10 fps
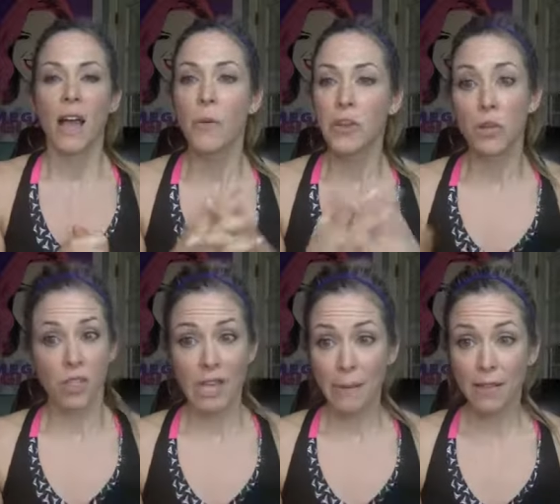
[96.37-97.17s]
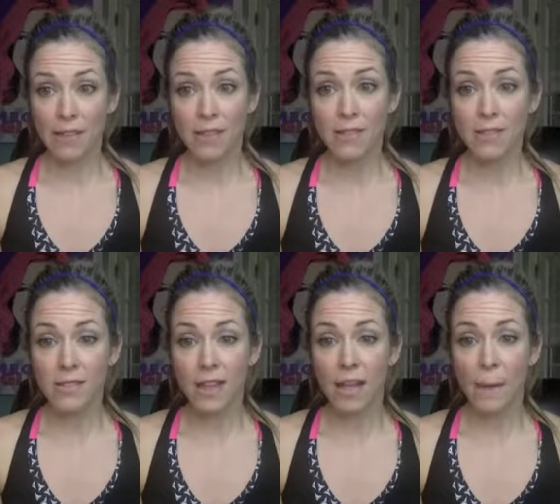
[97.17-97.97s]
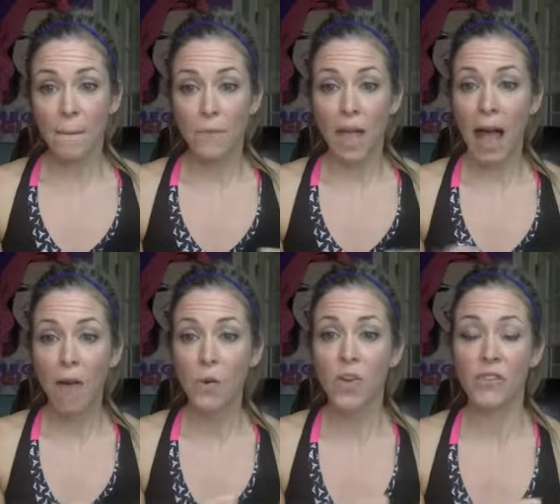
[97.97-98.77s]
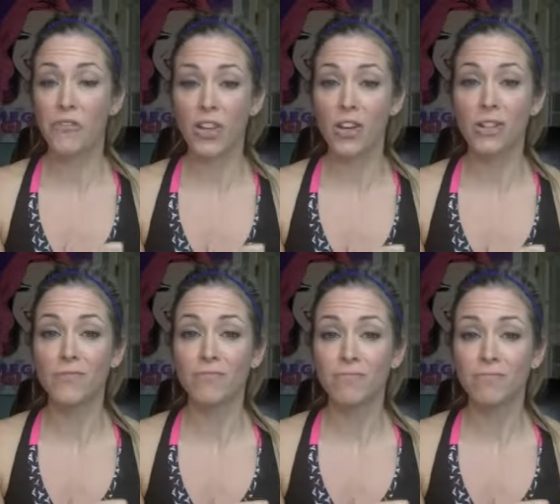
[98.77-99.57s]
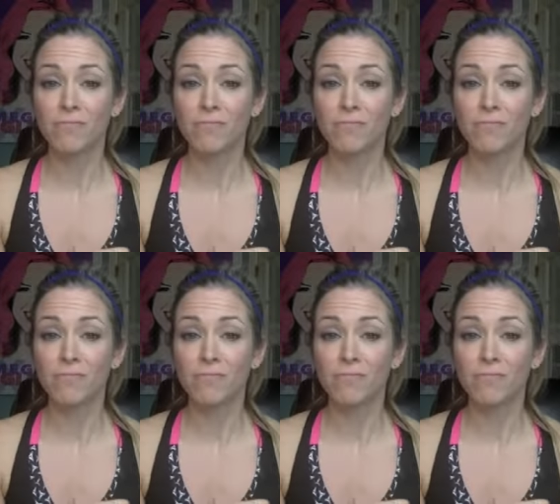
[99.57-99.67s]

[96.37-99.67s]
I want you to think about this. Like, how would it feel